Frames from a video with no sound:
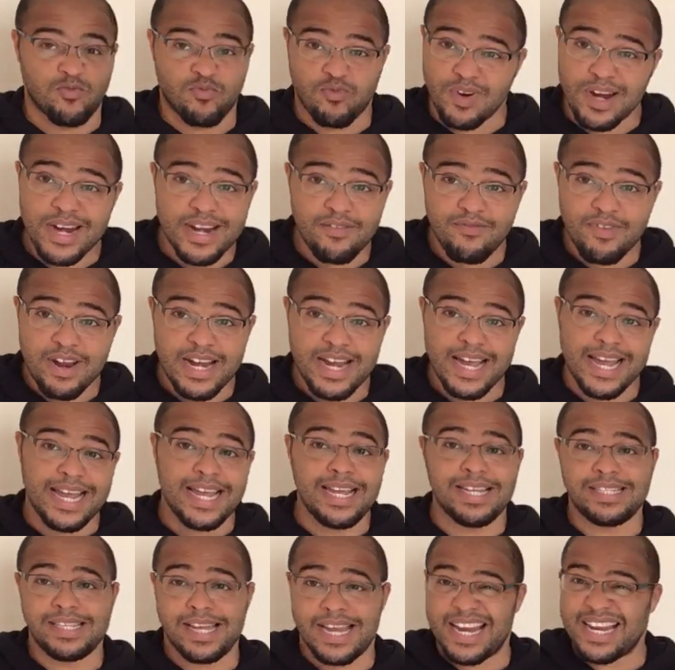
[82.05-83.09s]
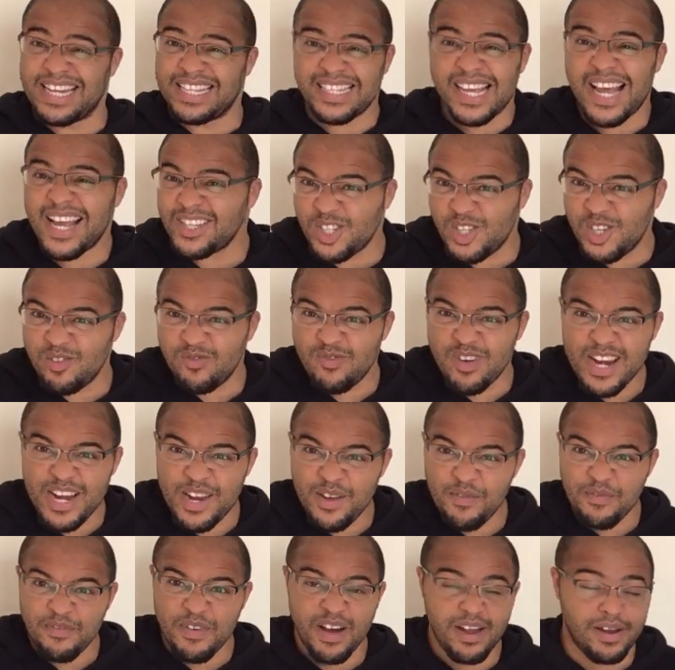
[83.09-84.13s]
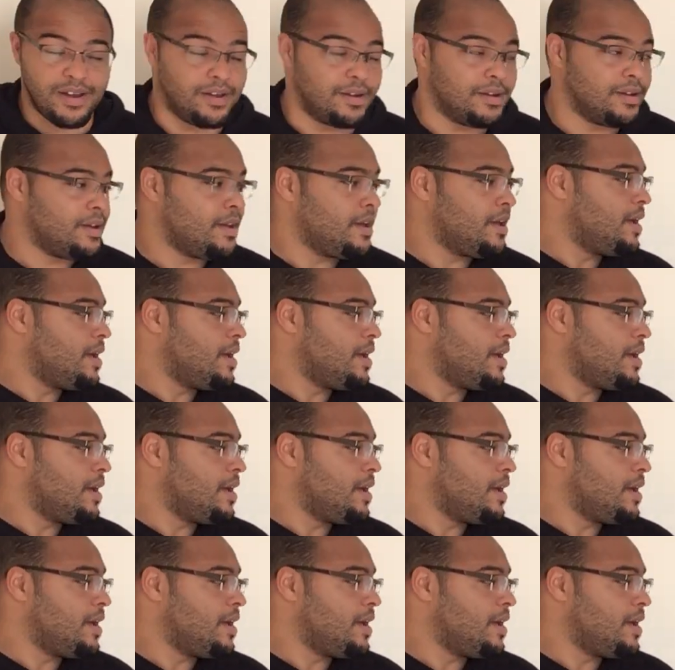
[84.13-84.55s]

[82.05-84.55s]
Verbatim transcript: really really easy and it's actually really fun